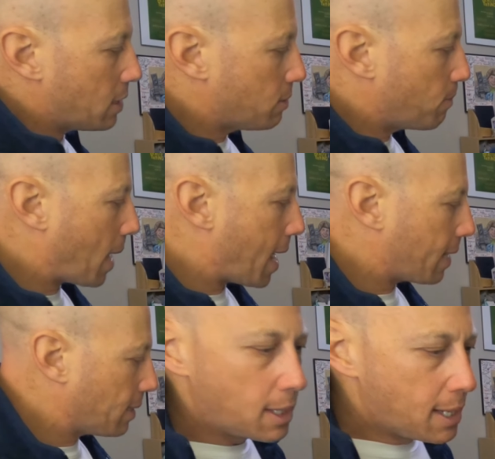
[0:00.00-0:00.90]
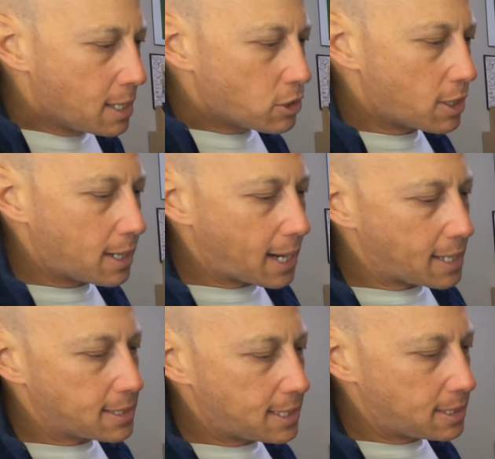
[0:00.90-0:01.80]
this bag, so you can
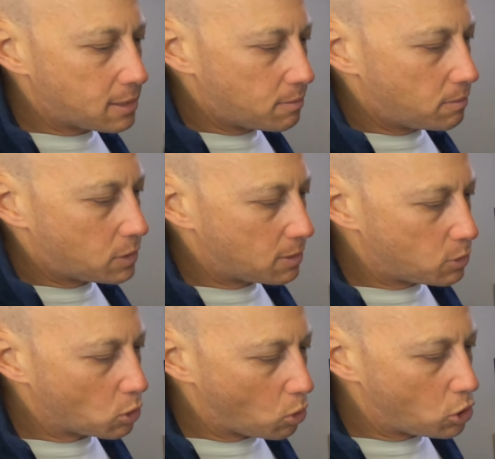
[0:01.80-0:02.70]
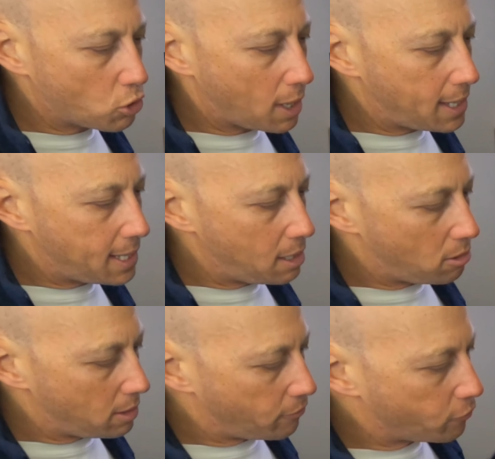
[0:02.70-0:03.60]
kind of see some storage right here in the